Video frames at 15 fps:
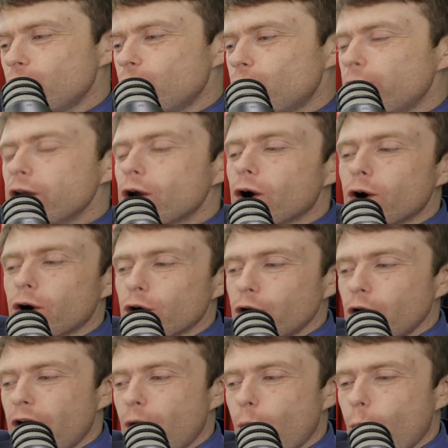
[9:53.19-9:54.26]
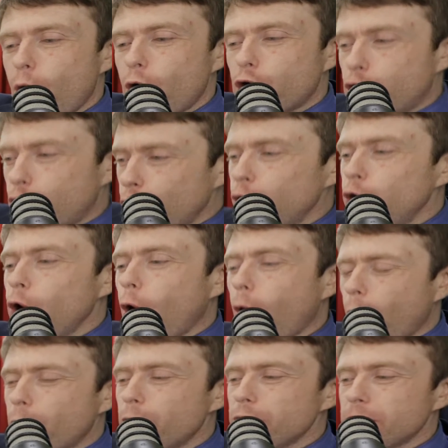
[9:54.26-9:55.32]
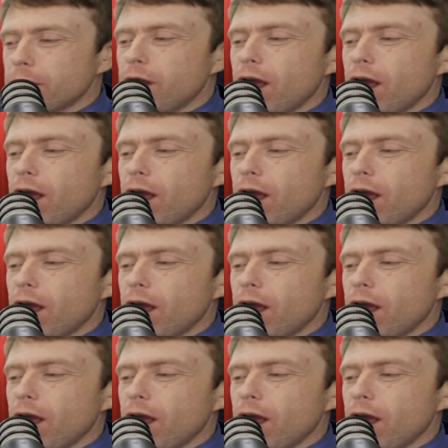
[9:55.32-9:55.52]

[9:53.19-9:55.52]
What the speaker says: we are good-hearted,